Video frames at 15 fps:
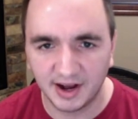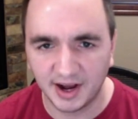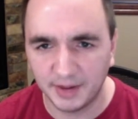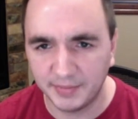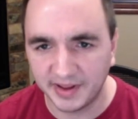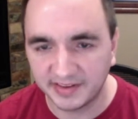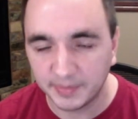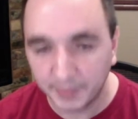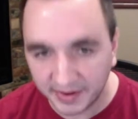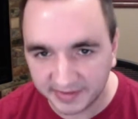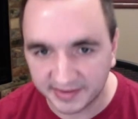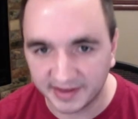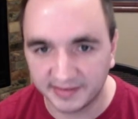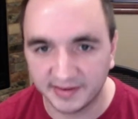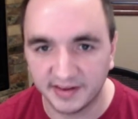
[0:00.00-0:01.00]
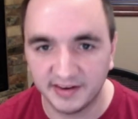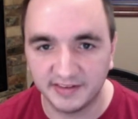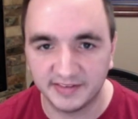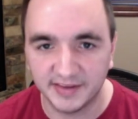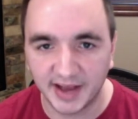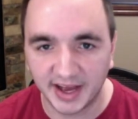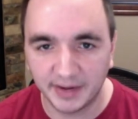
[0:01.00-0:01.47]
it's a business. It is
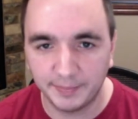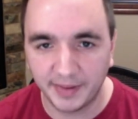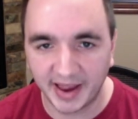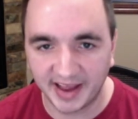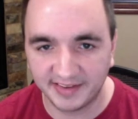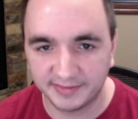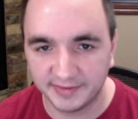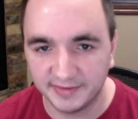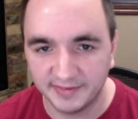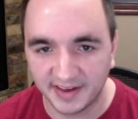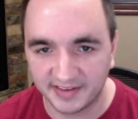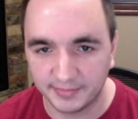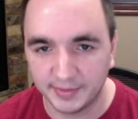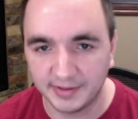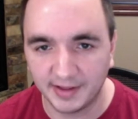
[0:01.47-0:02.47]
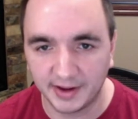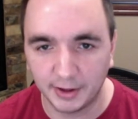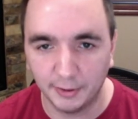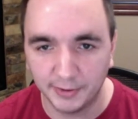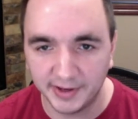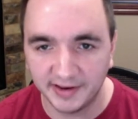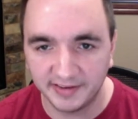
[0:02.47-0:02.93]
not a passive investment like
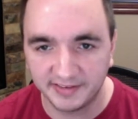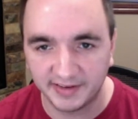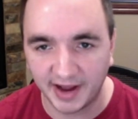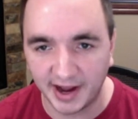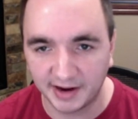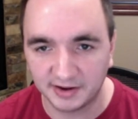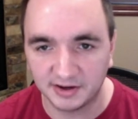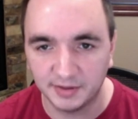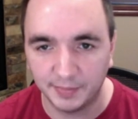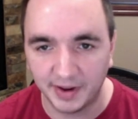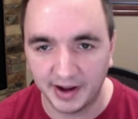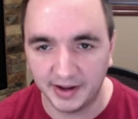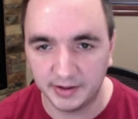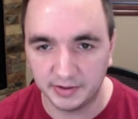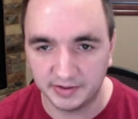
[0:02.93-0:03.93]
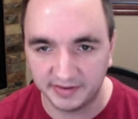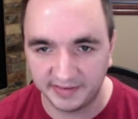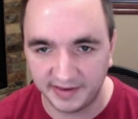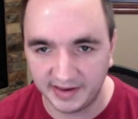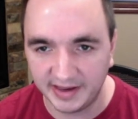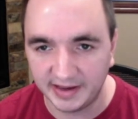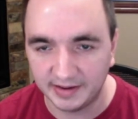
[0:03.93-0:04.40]
owning a stock or a bond or a
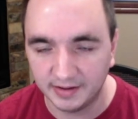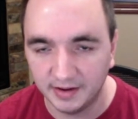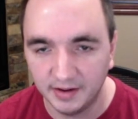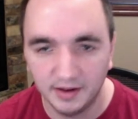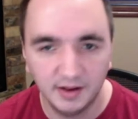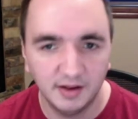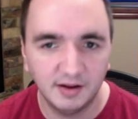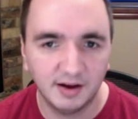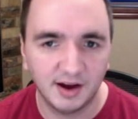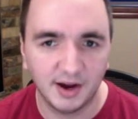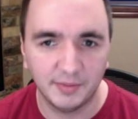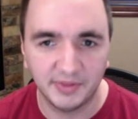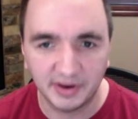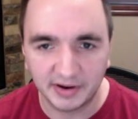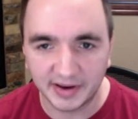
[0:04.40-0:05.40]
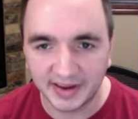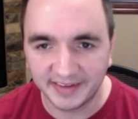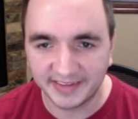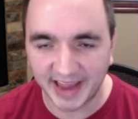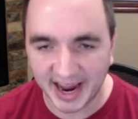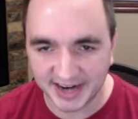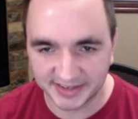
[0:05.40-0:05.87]
CD. There is
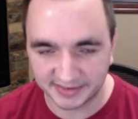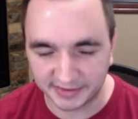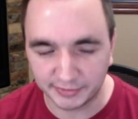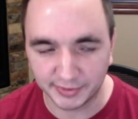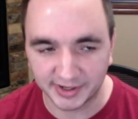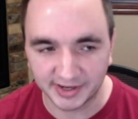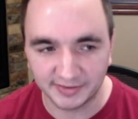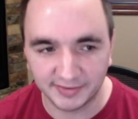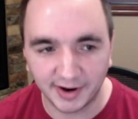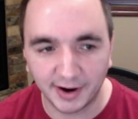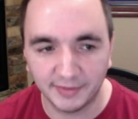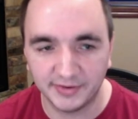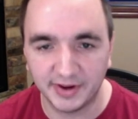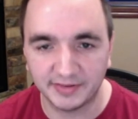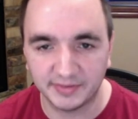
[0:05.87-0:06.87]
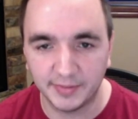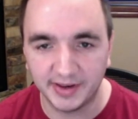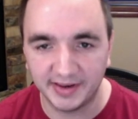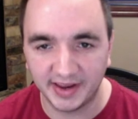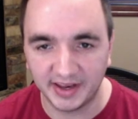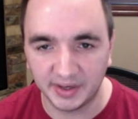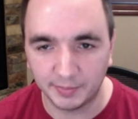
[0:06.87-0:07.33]
actually work involved. You have to
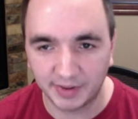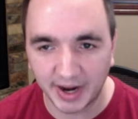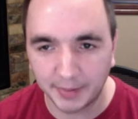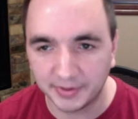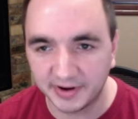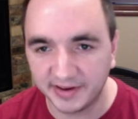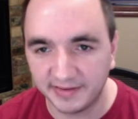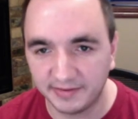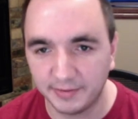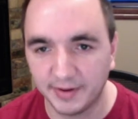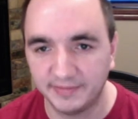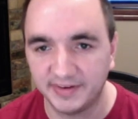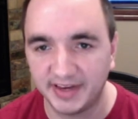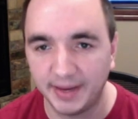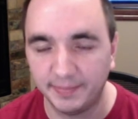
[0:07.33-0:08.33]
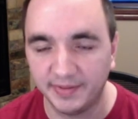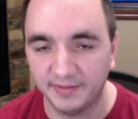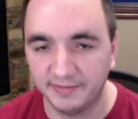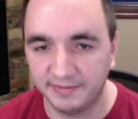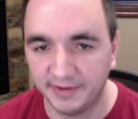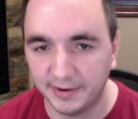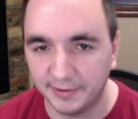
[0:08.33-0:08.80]
maintain the properties, you have to keep them
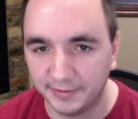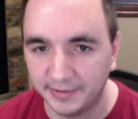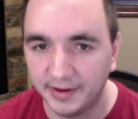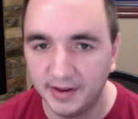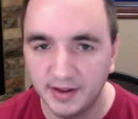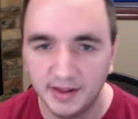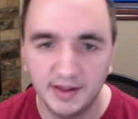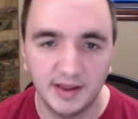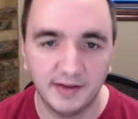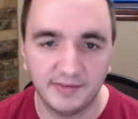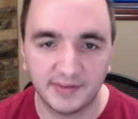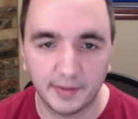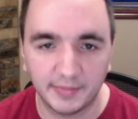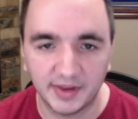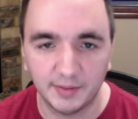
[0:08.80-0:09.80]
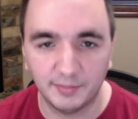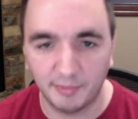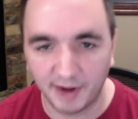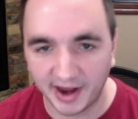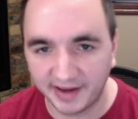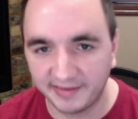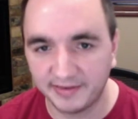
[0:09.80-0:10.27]
filled. If something
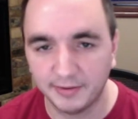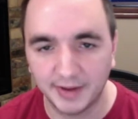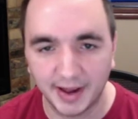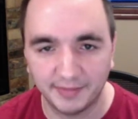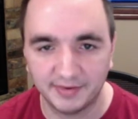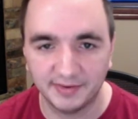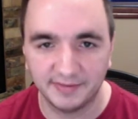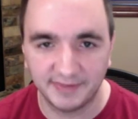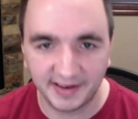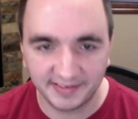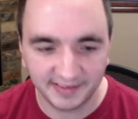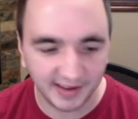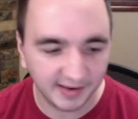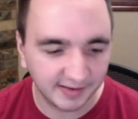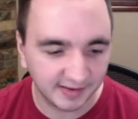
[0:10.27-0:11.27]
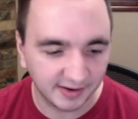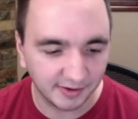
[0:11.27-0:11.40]
breaks, you have to fix it.